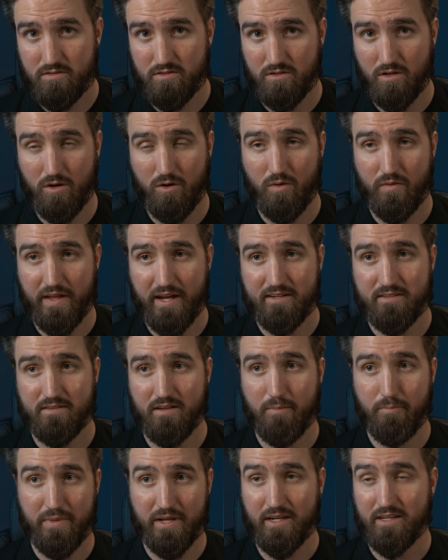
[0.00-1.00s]
So that's
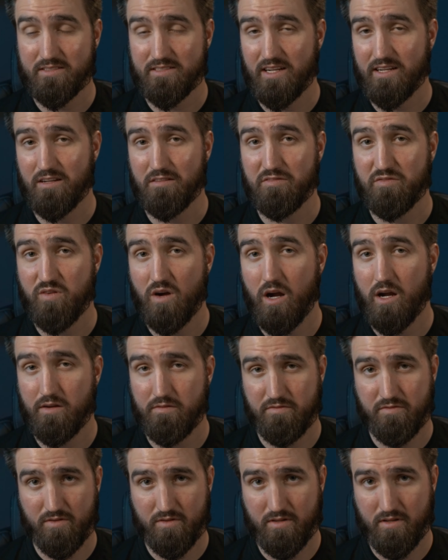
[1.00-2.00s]
the biggest I could
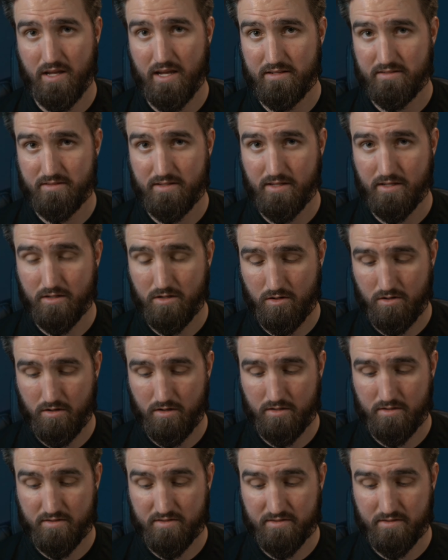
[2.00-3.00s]
find for the SD
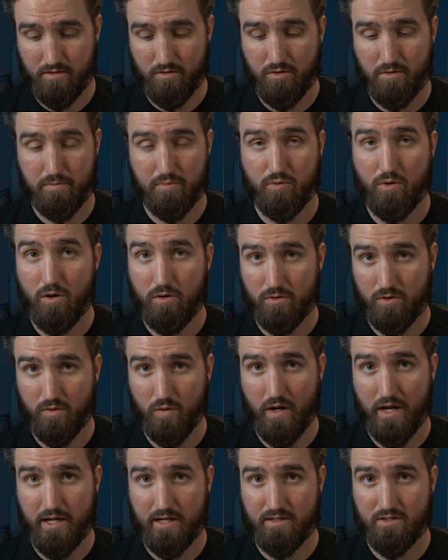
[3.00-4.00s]
card. Still a pro
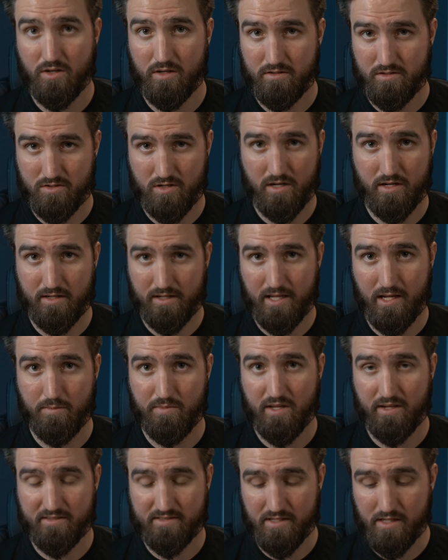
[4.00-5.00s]
grade, just trying to keep
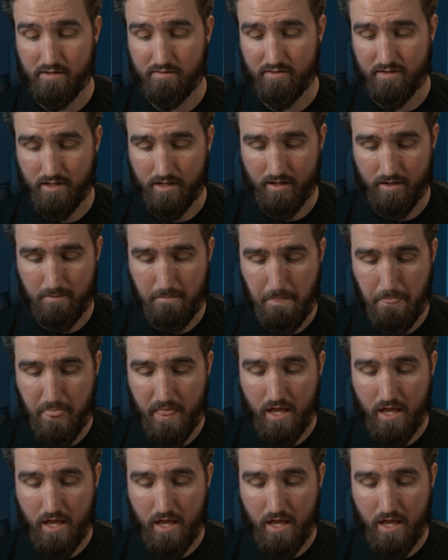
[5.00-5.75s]
things even here.